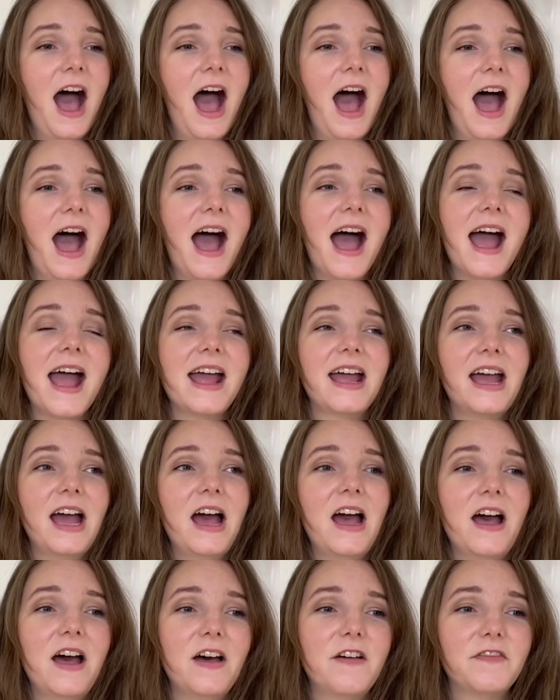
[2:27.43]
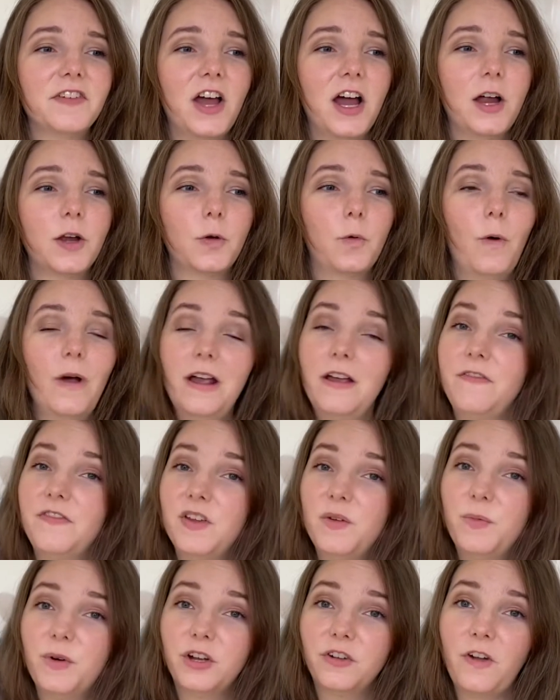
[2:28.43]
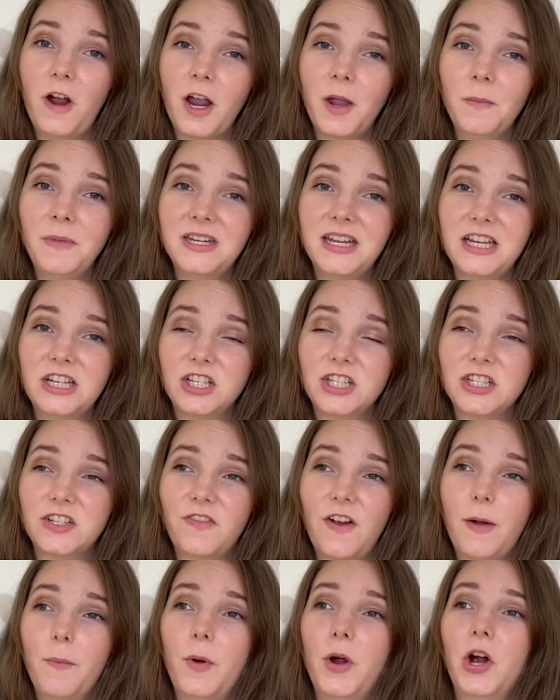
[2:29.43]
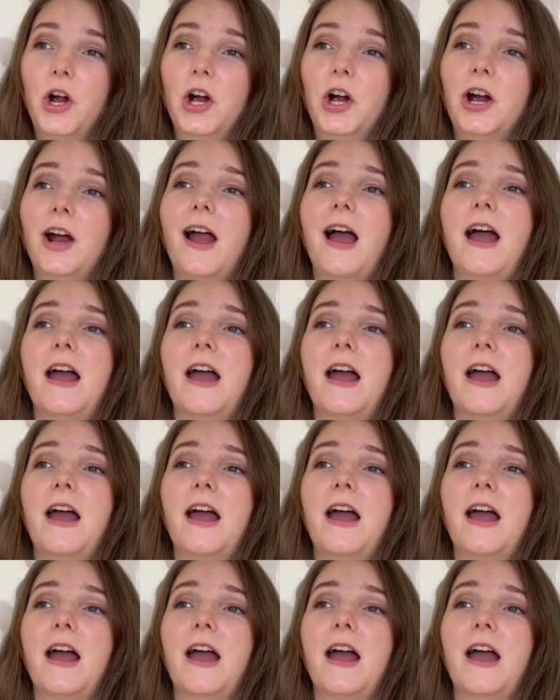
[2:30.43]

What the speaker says: I have gotten quite a few book recommendations from her.